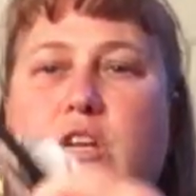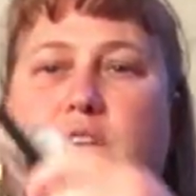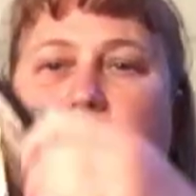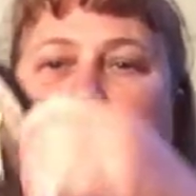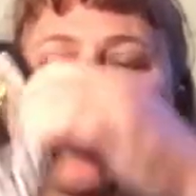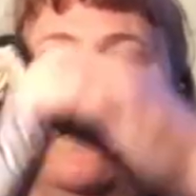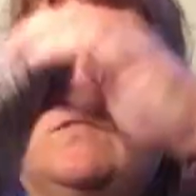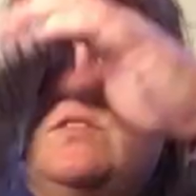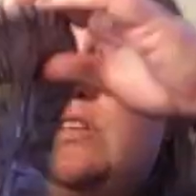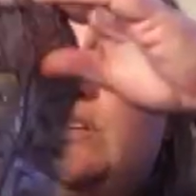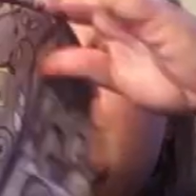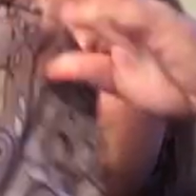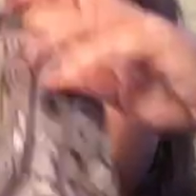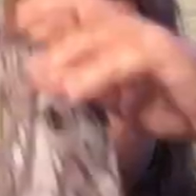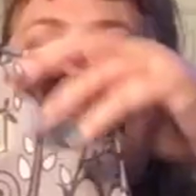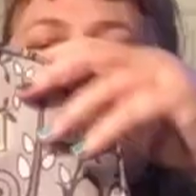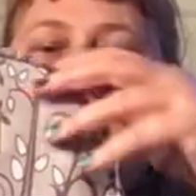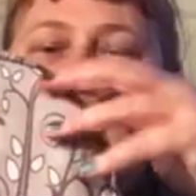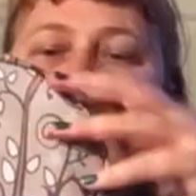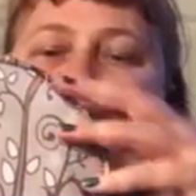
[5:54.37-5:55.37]
it gives you.
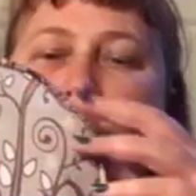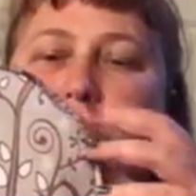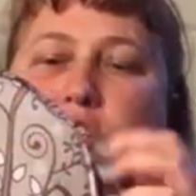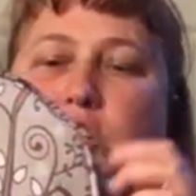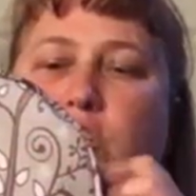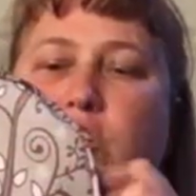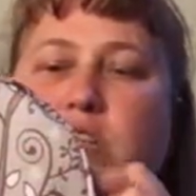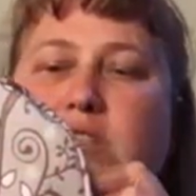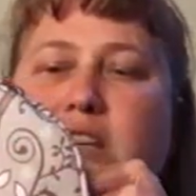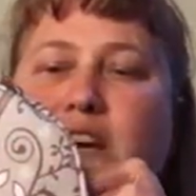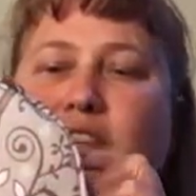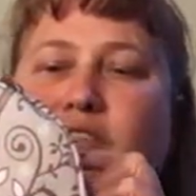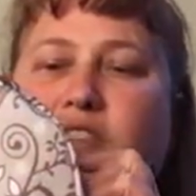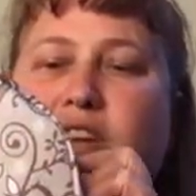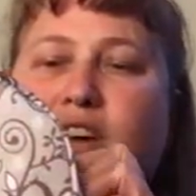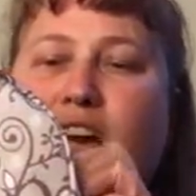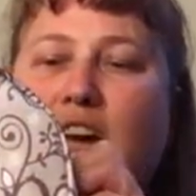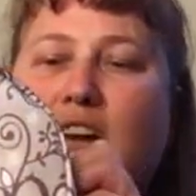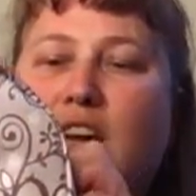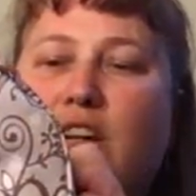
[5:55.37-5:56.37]
So you just have to
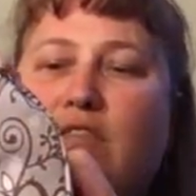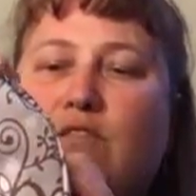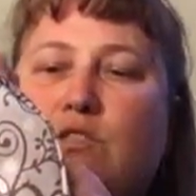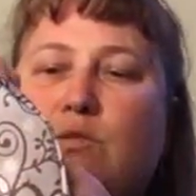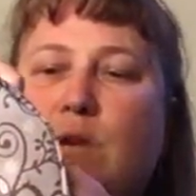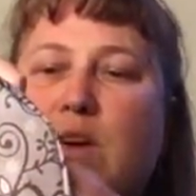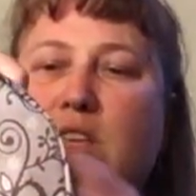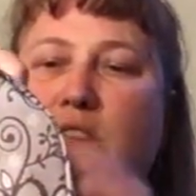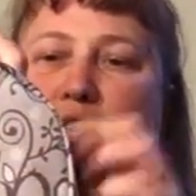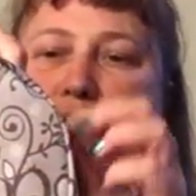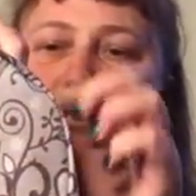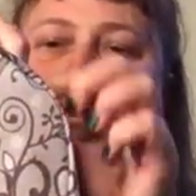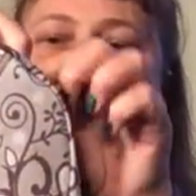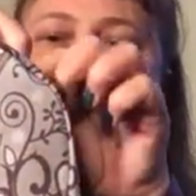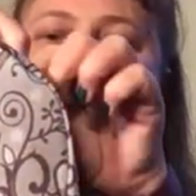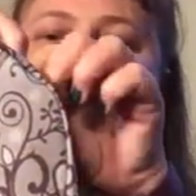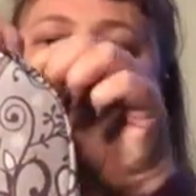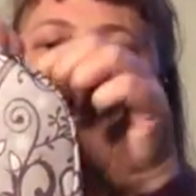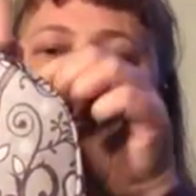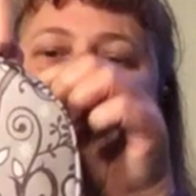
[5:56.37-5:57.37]
kind of tweak those
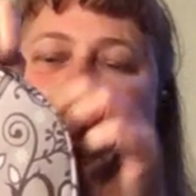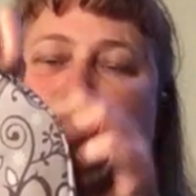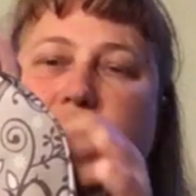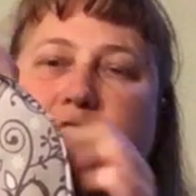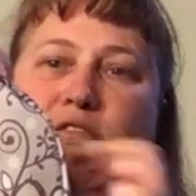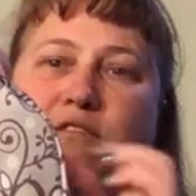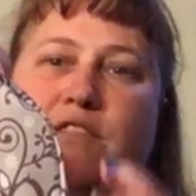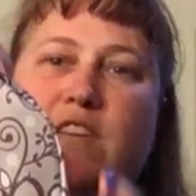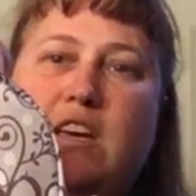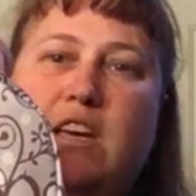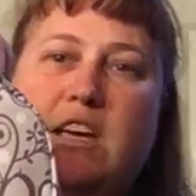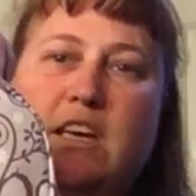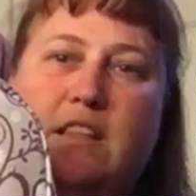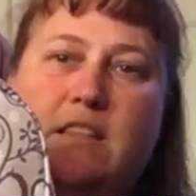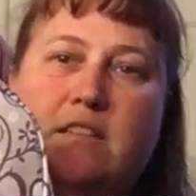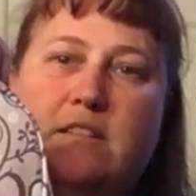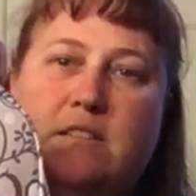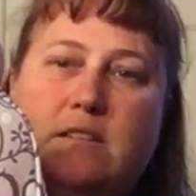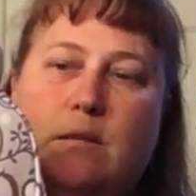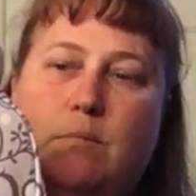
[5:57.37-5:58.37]
corners to fit
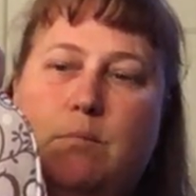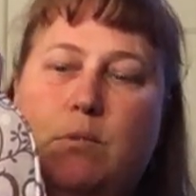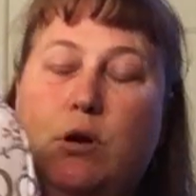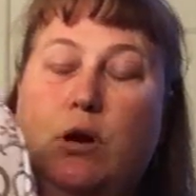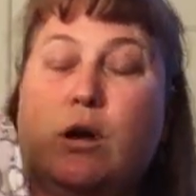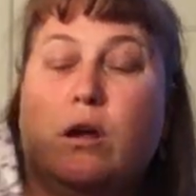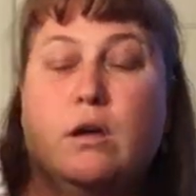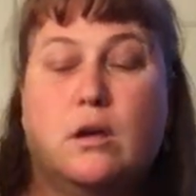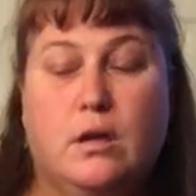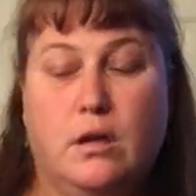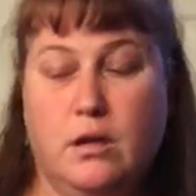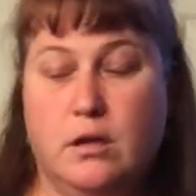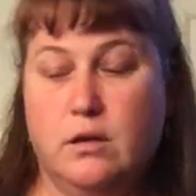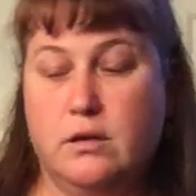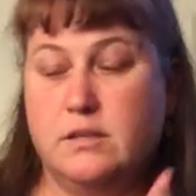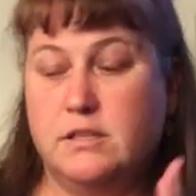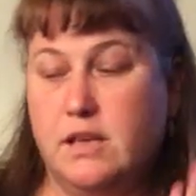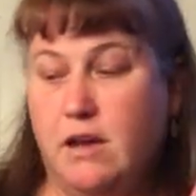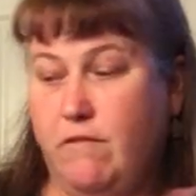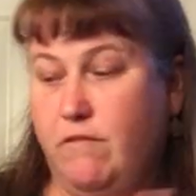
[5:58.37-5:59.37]
in the zipper.
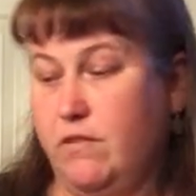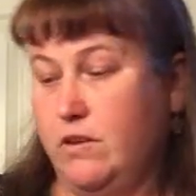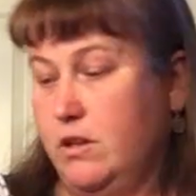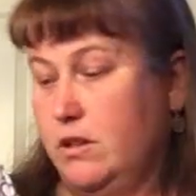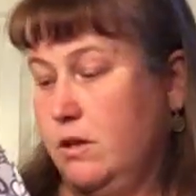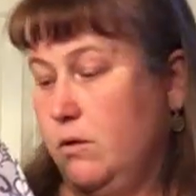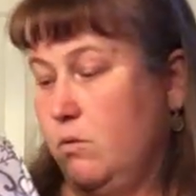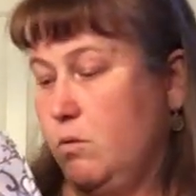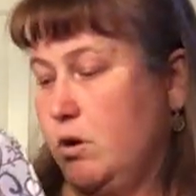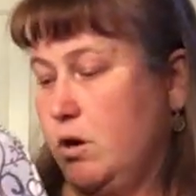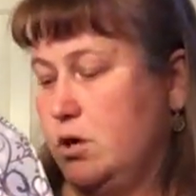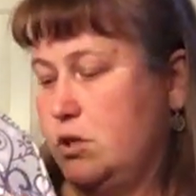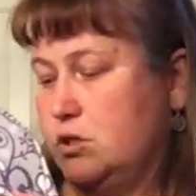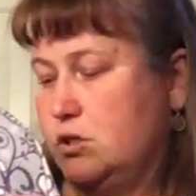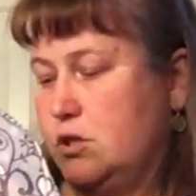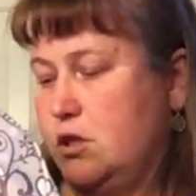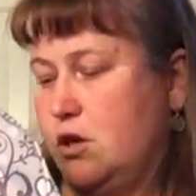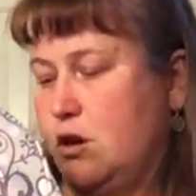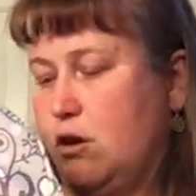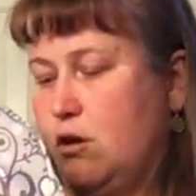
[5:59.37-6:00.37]
Definitely works
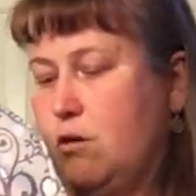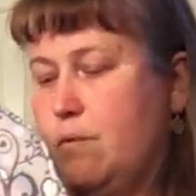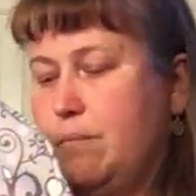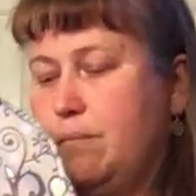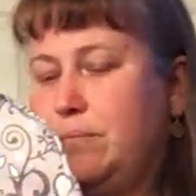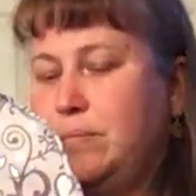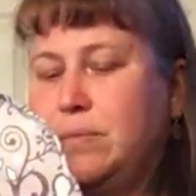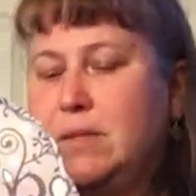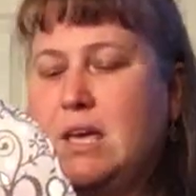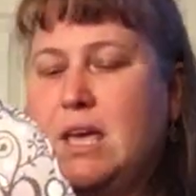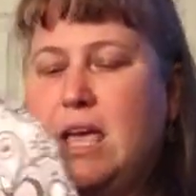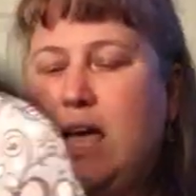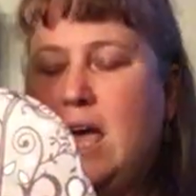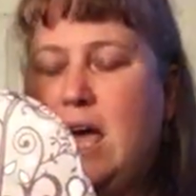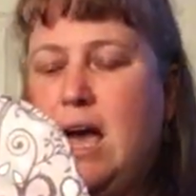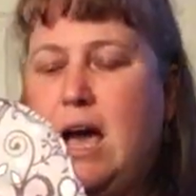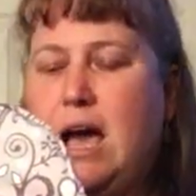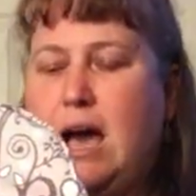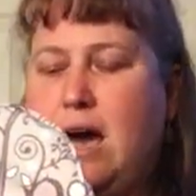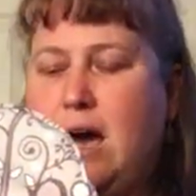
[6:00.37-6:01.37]
though.
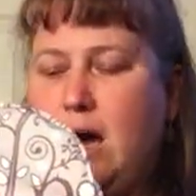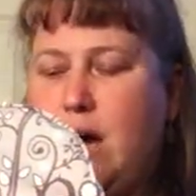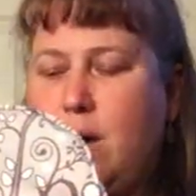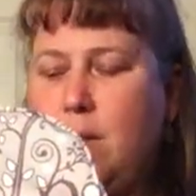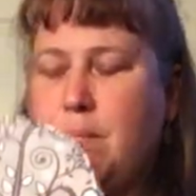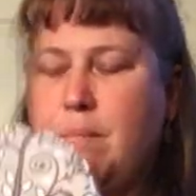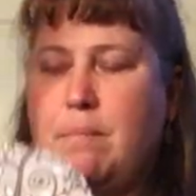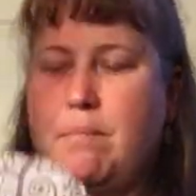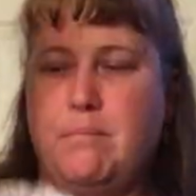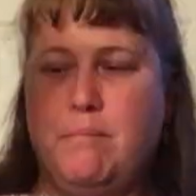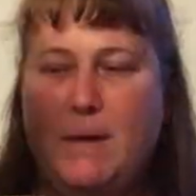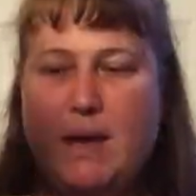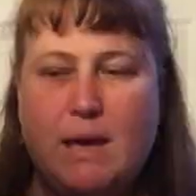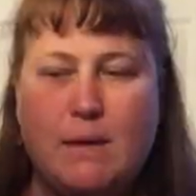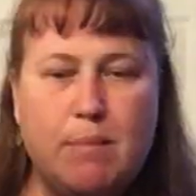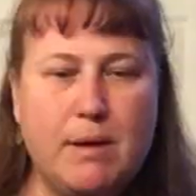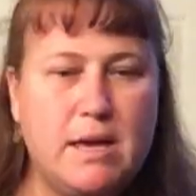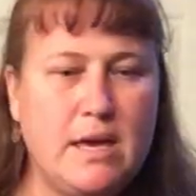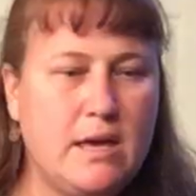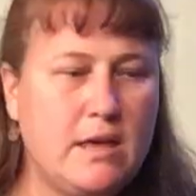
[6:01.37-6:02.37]

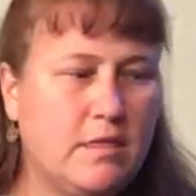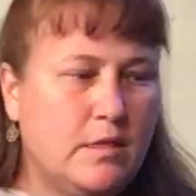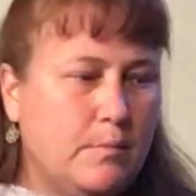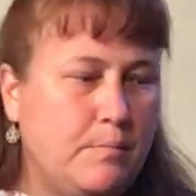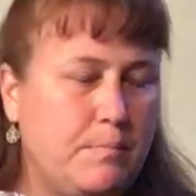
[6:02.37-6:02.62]
Maybe the